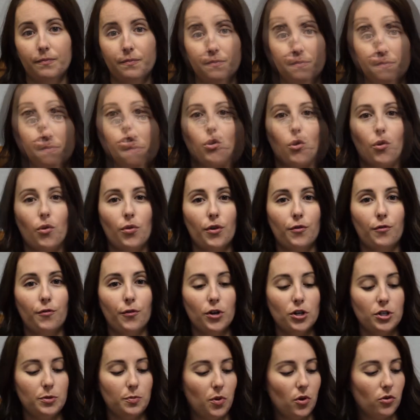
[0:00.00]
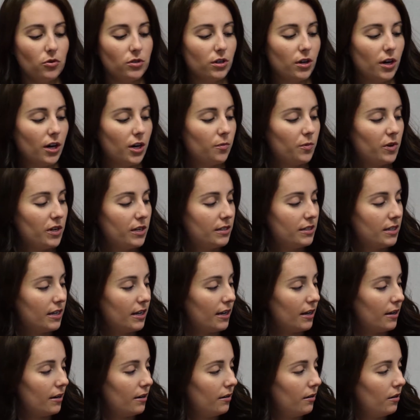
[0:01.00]
So the first postcard we
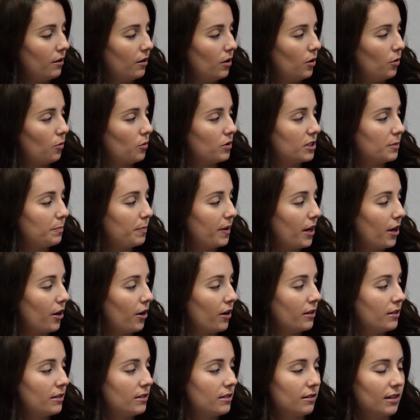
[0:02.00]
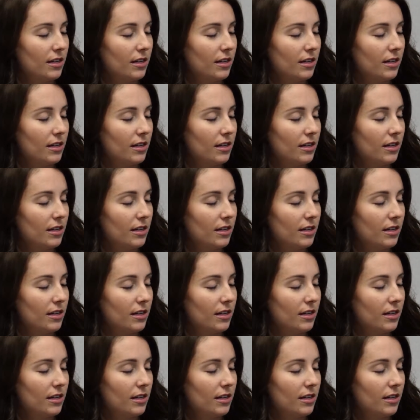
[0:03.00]
did was Parents,